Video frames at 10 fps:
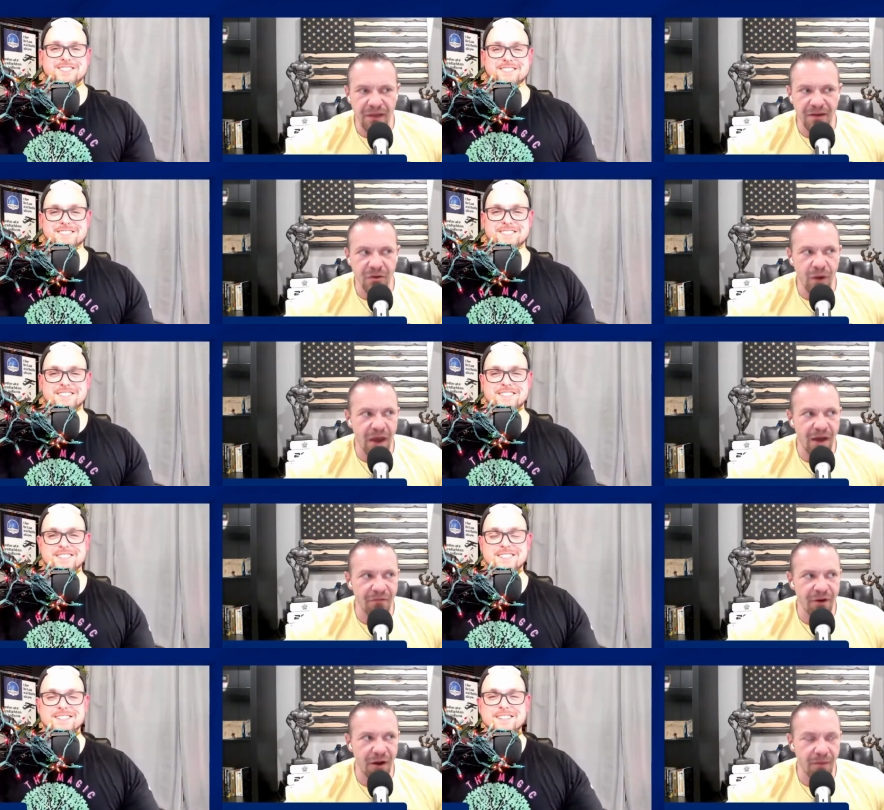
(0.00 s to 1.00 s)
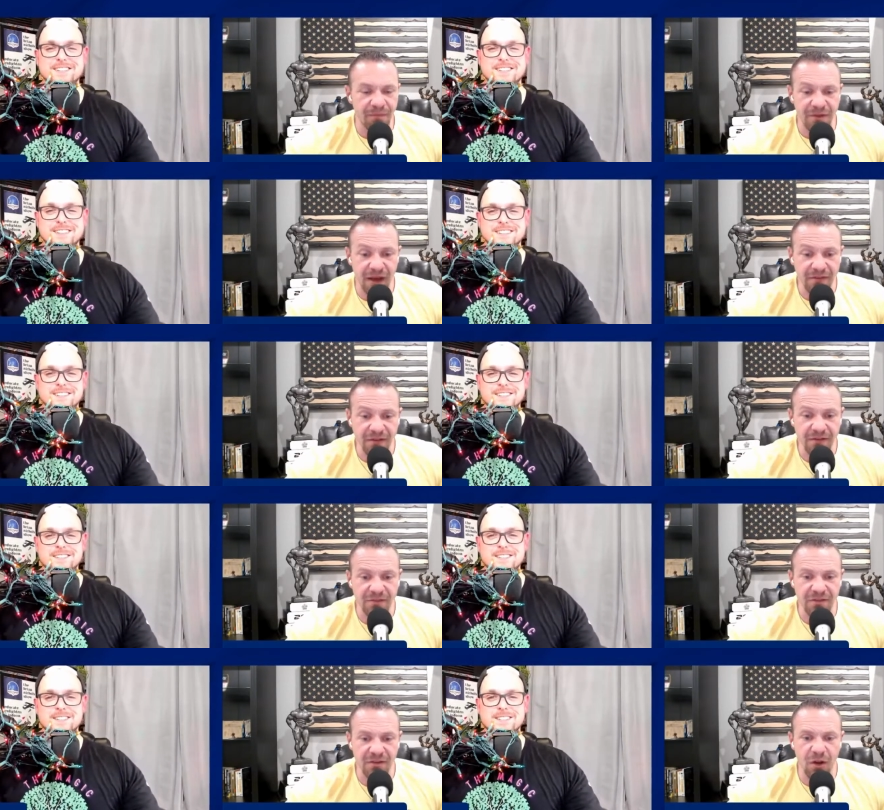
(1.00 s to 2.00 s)
Speaker 1: then you have um,
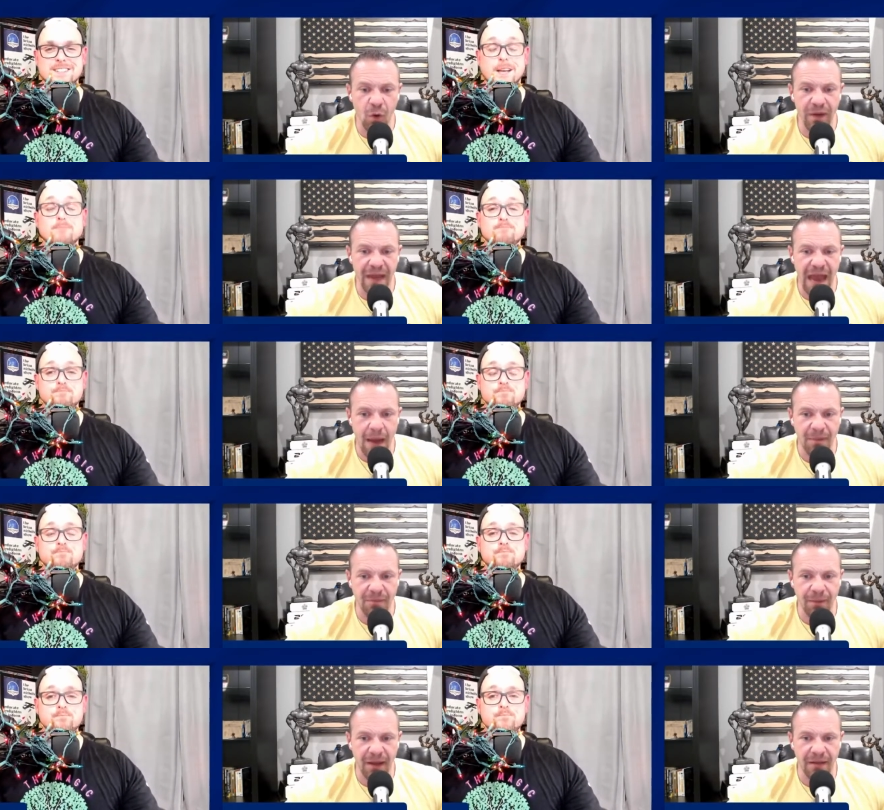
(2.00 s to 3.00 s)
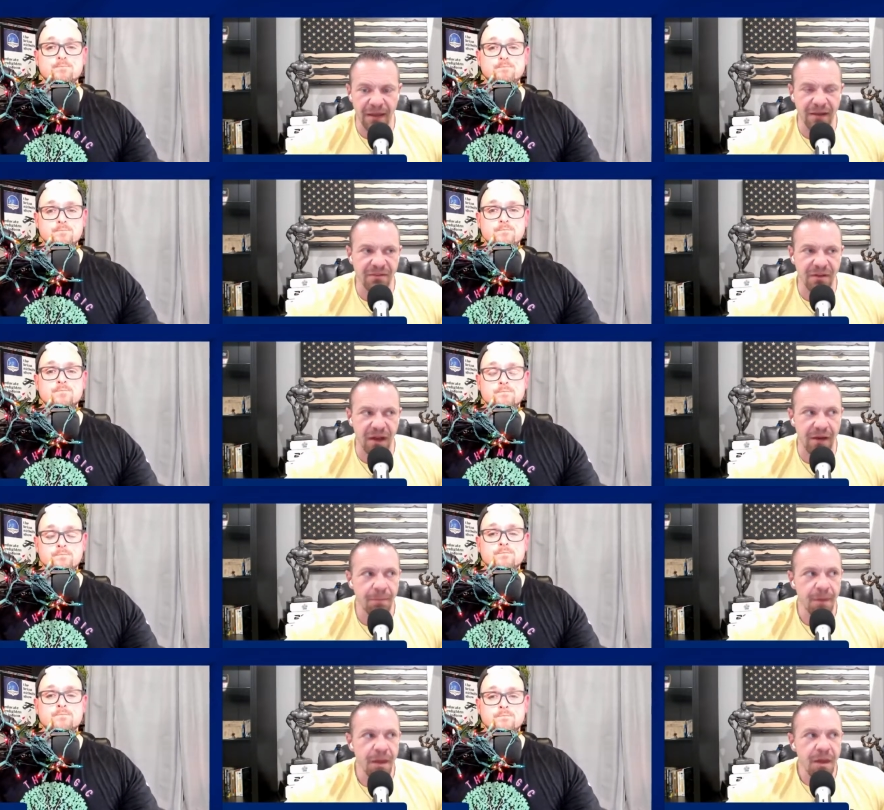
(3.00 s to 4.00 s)
Texas going yep. Abbott by a landslide.
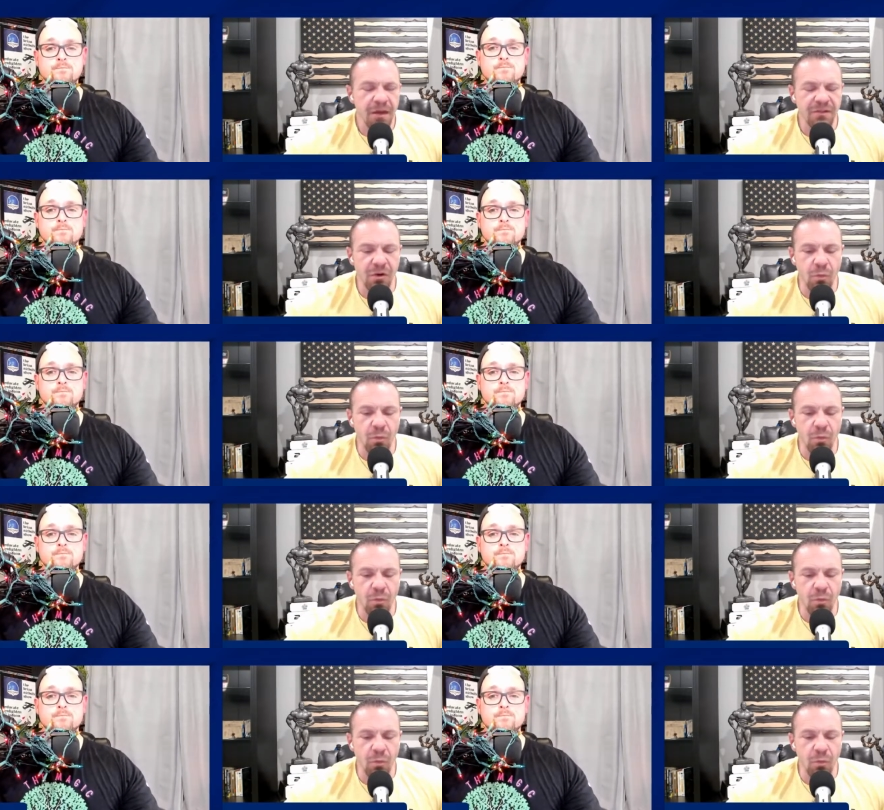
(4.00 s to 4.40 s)
So